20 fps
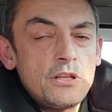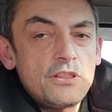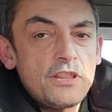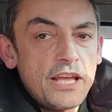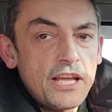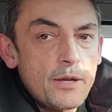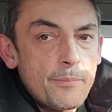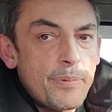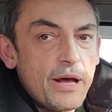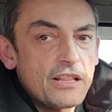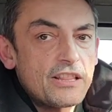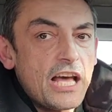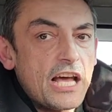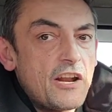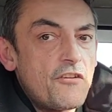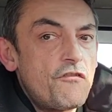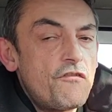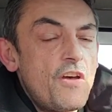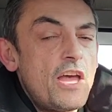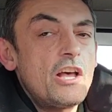Think about that.
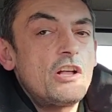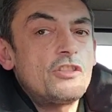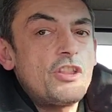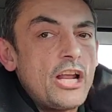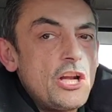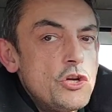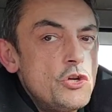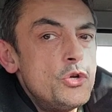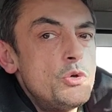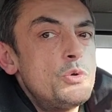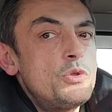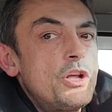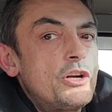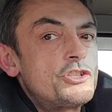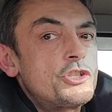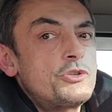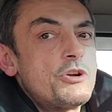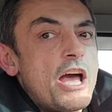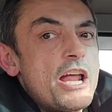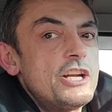It failed. They knew their
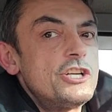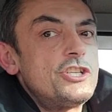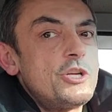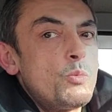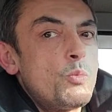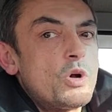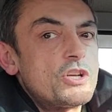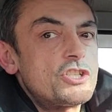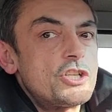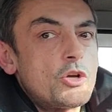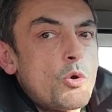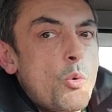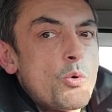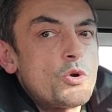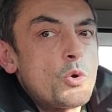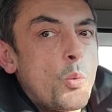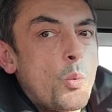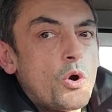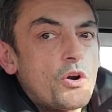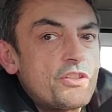strategy wasn't going
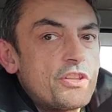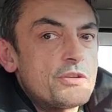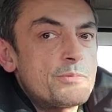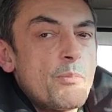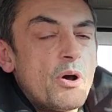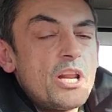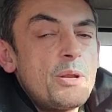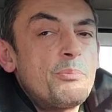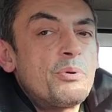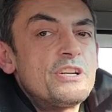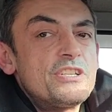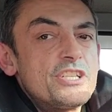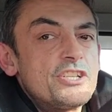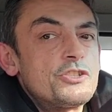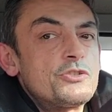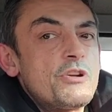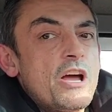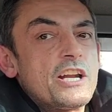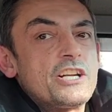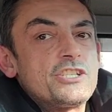to work. This money printing
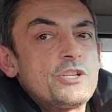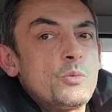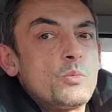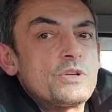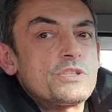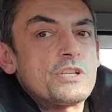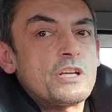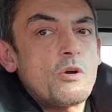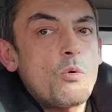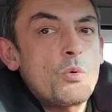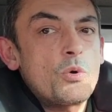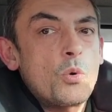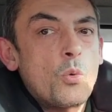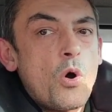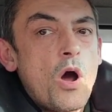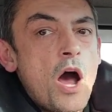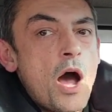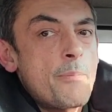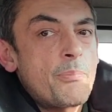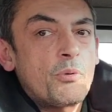strategy wasn't going to
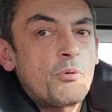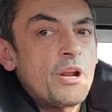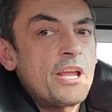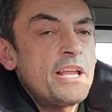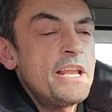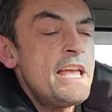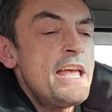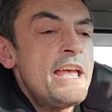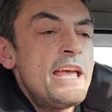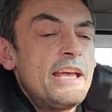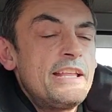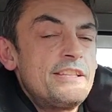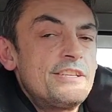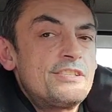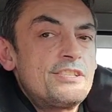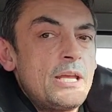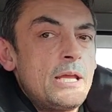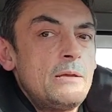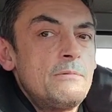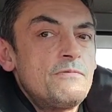operate in the
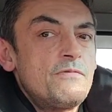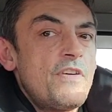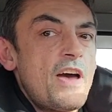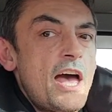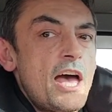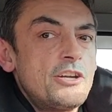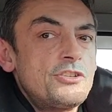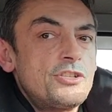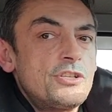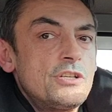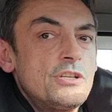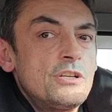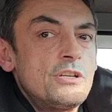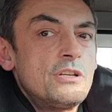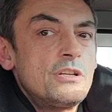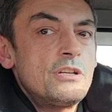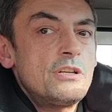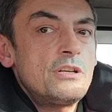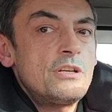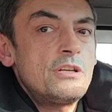same fashion
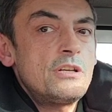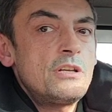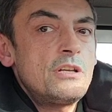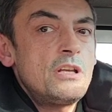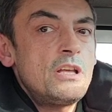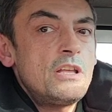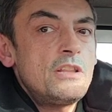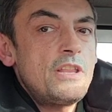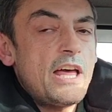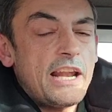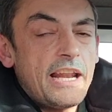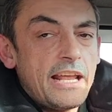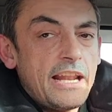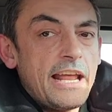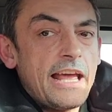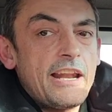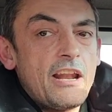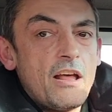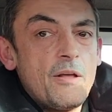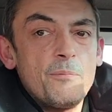that it
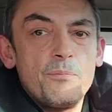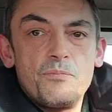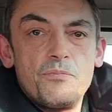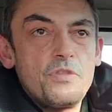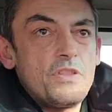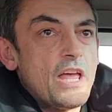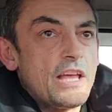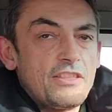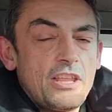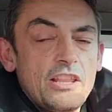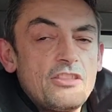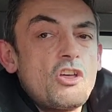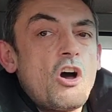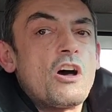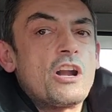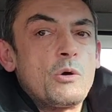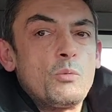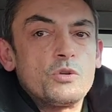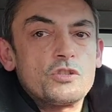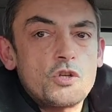had, that they
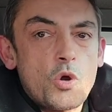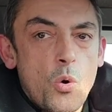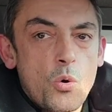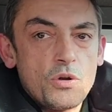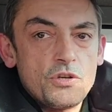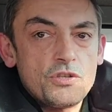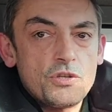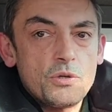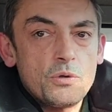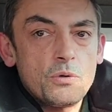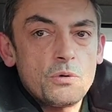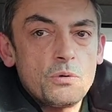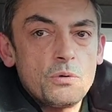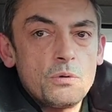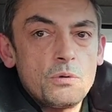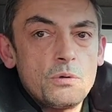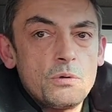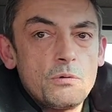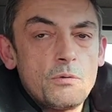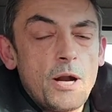thought it was going to.
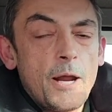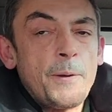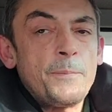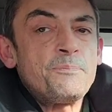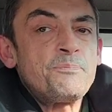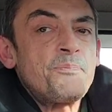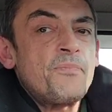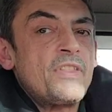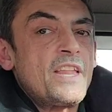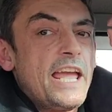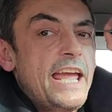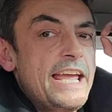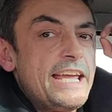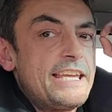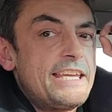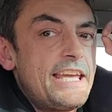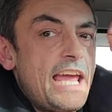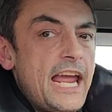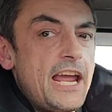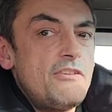Right?
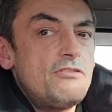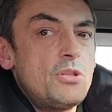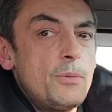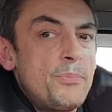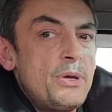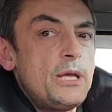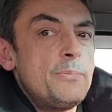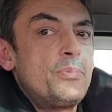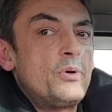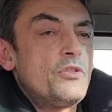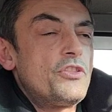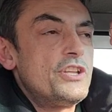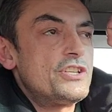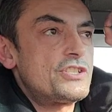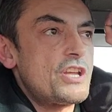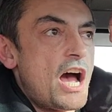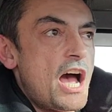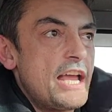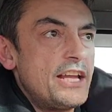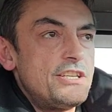It gave the people
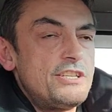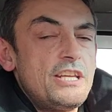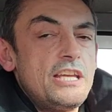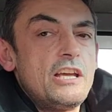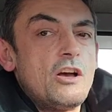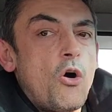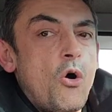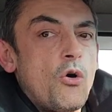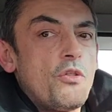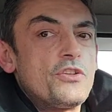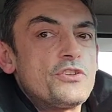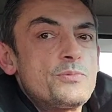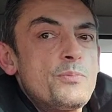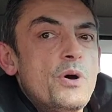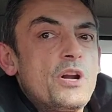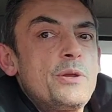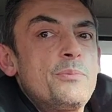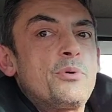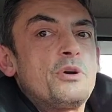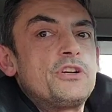this idea, all this
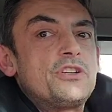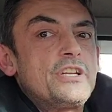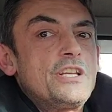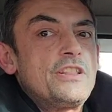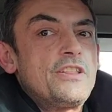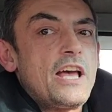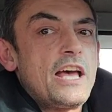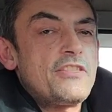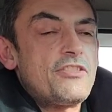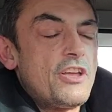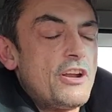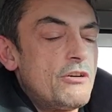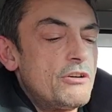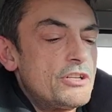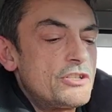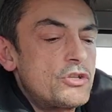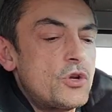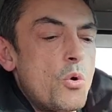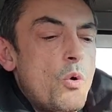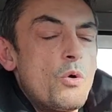money printing, that there
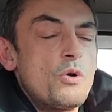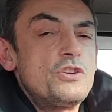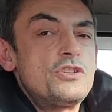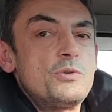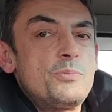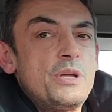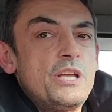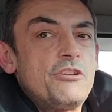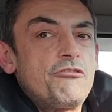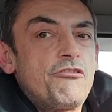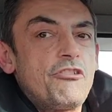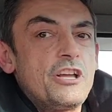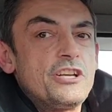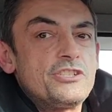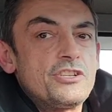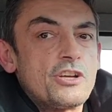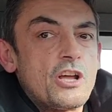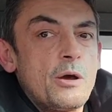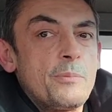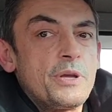is going to be
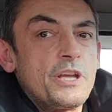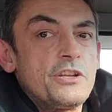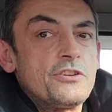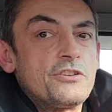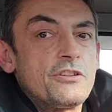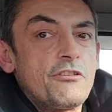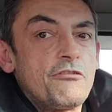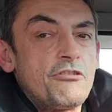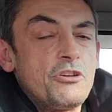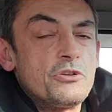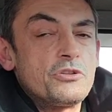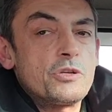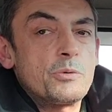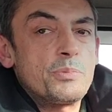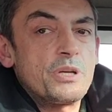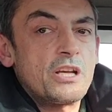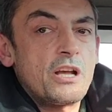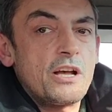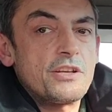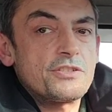inflation coming into the future
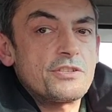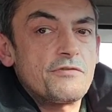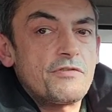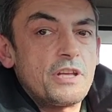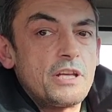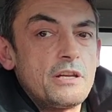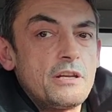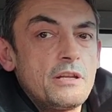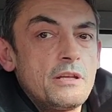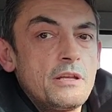because of it.